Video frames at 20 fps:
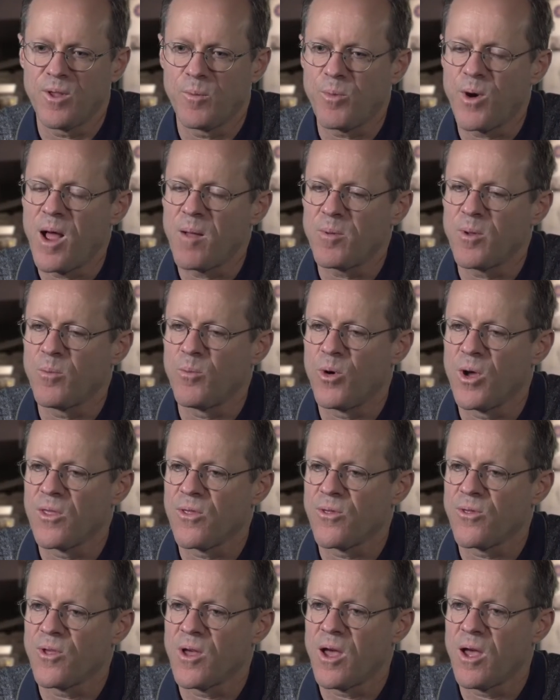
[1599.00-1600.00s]
problem
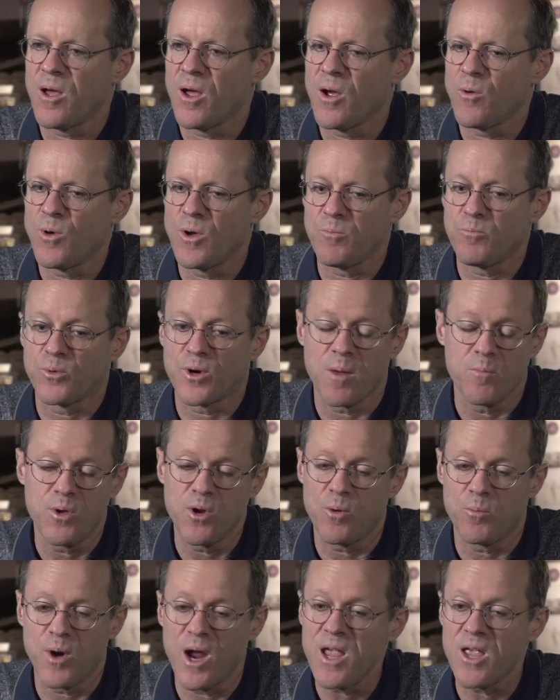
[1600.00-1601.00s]
with
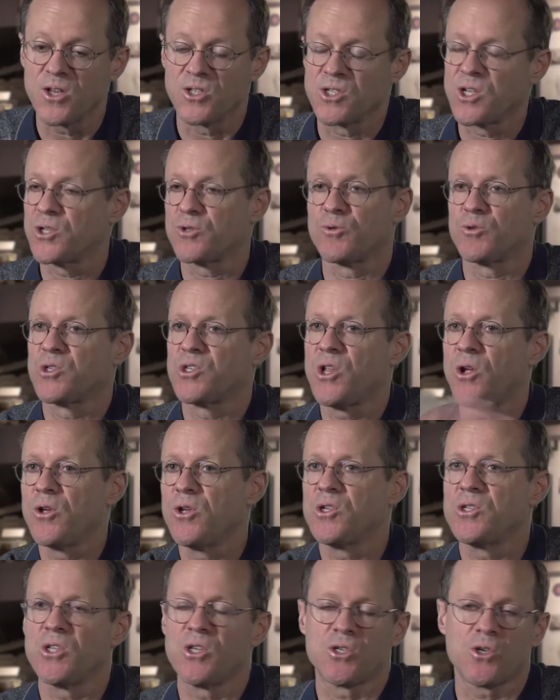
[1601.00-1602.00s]
computer break-ins, because we're still
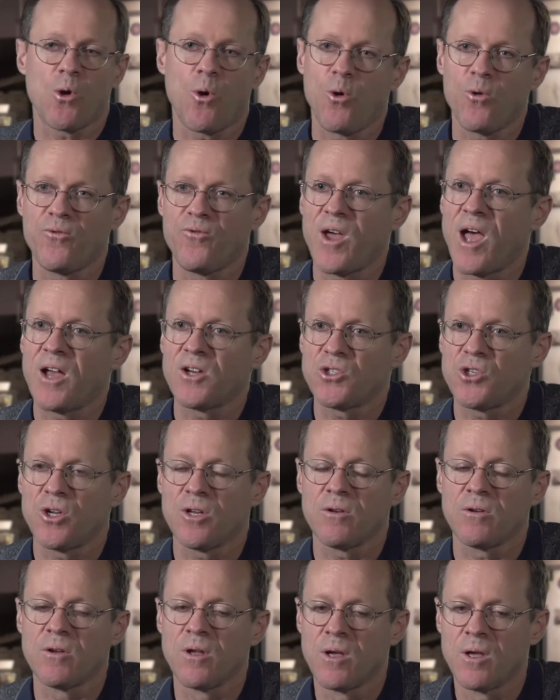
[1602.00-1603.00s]
using this
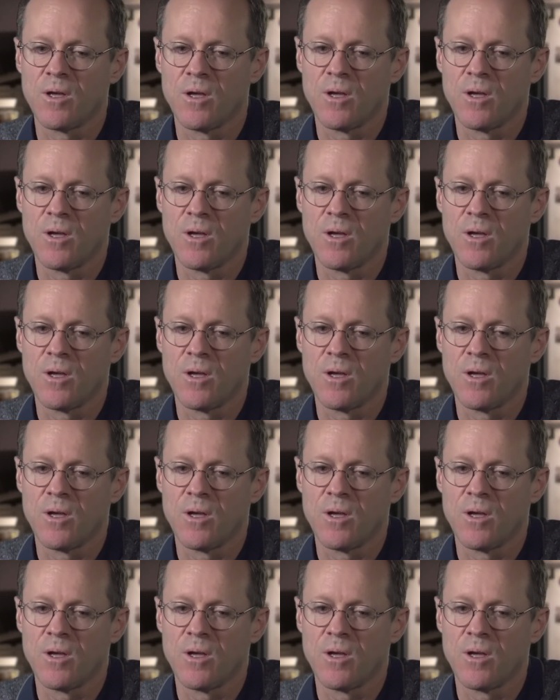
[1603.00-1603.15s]
old-fashioned